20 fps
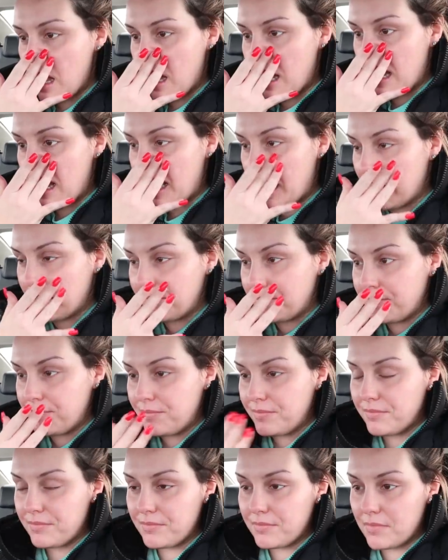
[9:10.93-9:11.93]

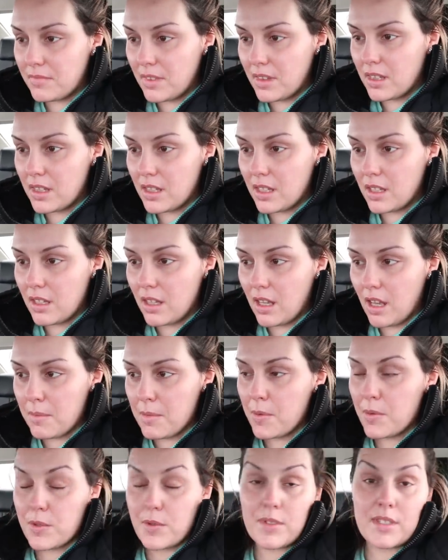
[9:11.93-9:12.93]
Um, I
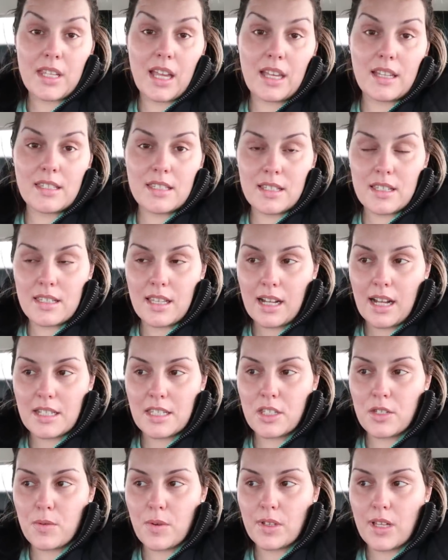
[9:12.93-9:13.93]
mean, which was nice because I
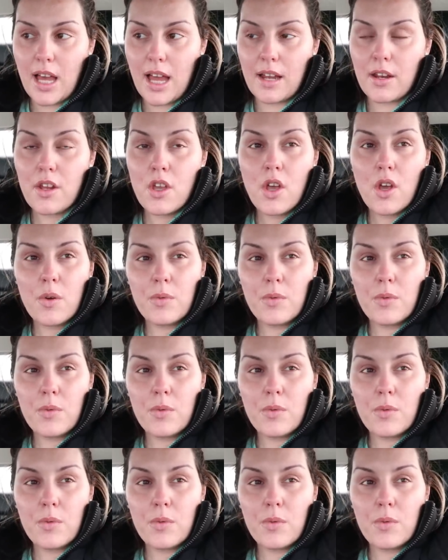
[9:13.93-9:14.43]
got to do a lot.